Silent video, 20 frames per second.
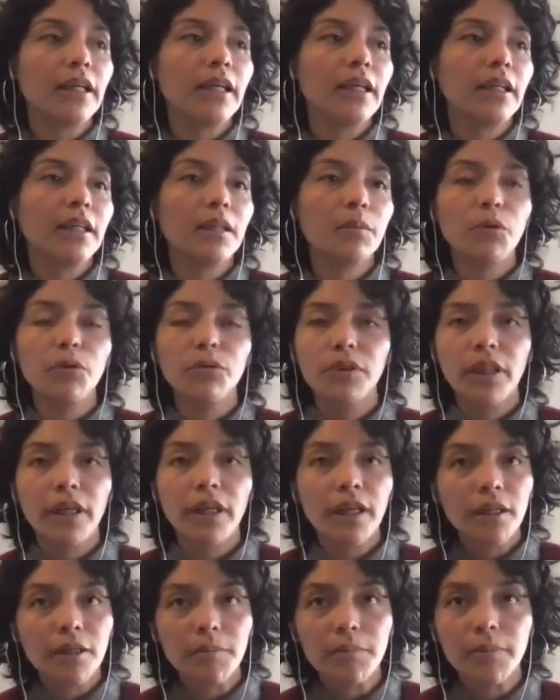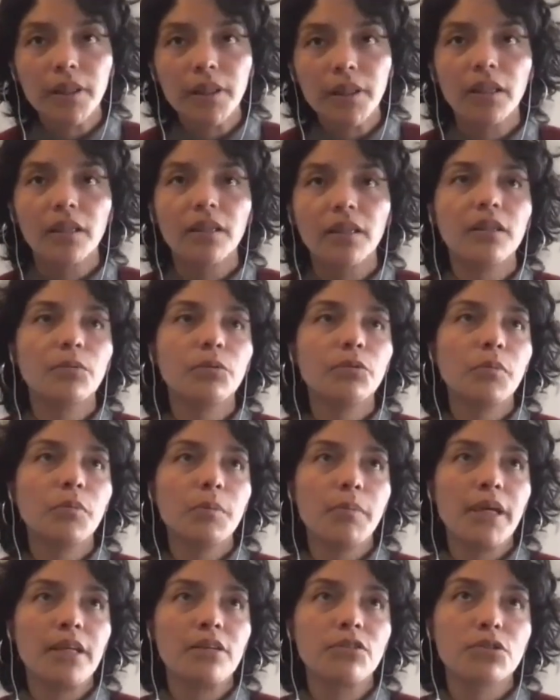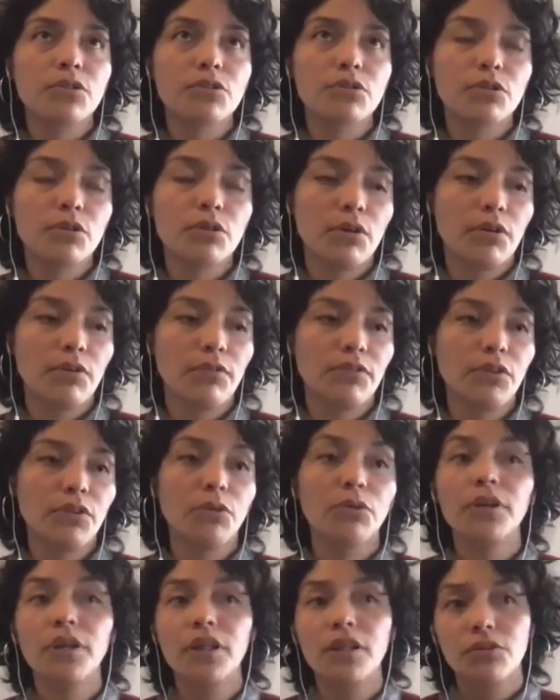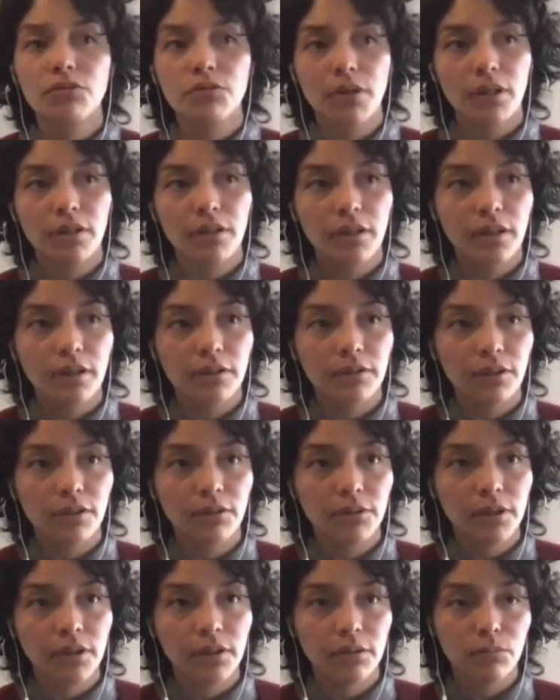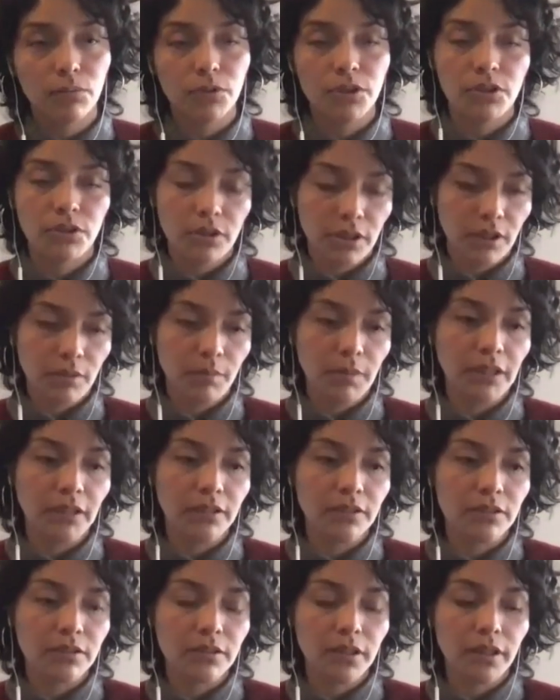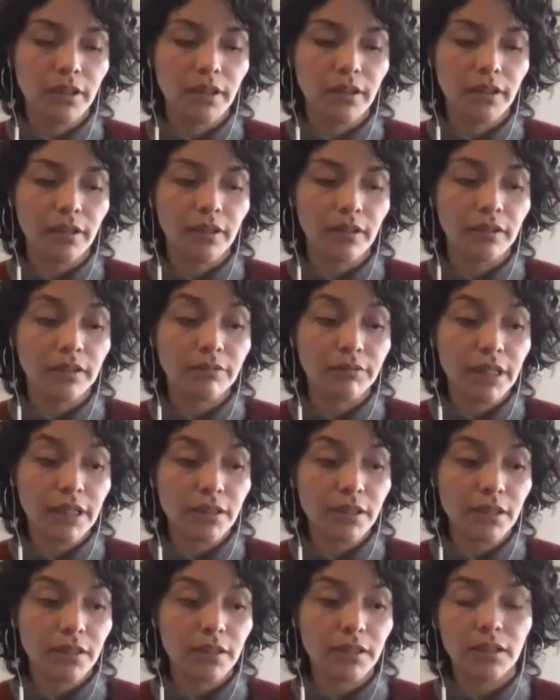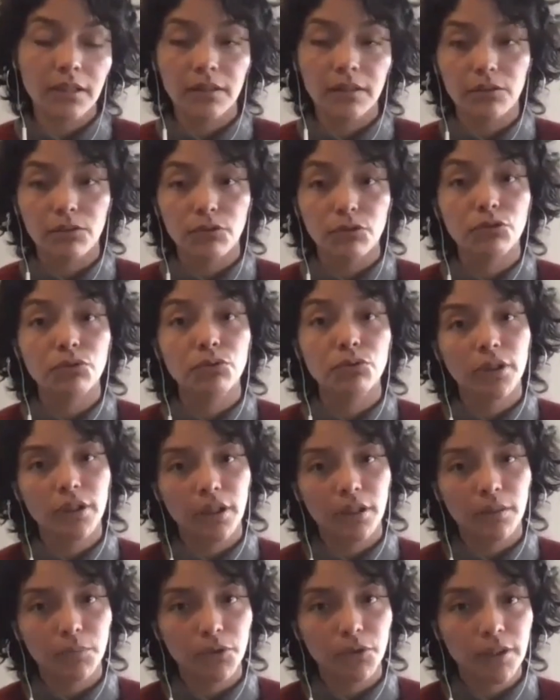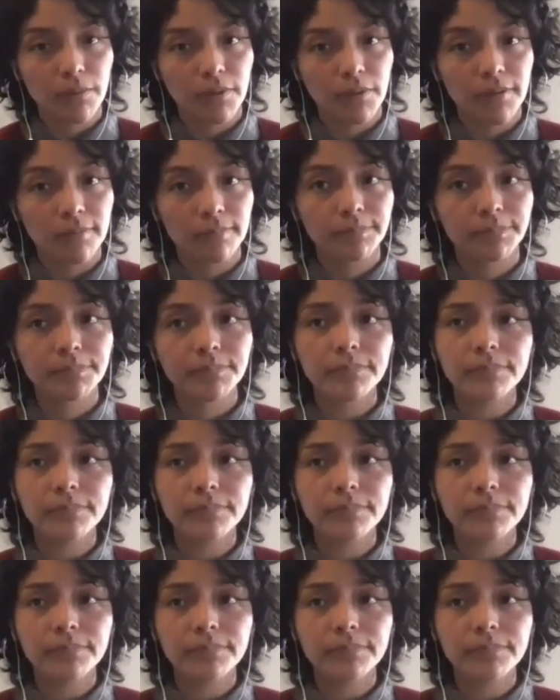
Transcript: And among them, then there would be mentions of the orchestra, the cathedral, which Ximenez uh, directed in Sucre in Bolivia.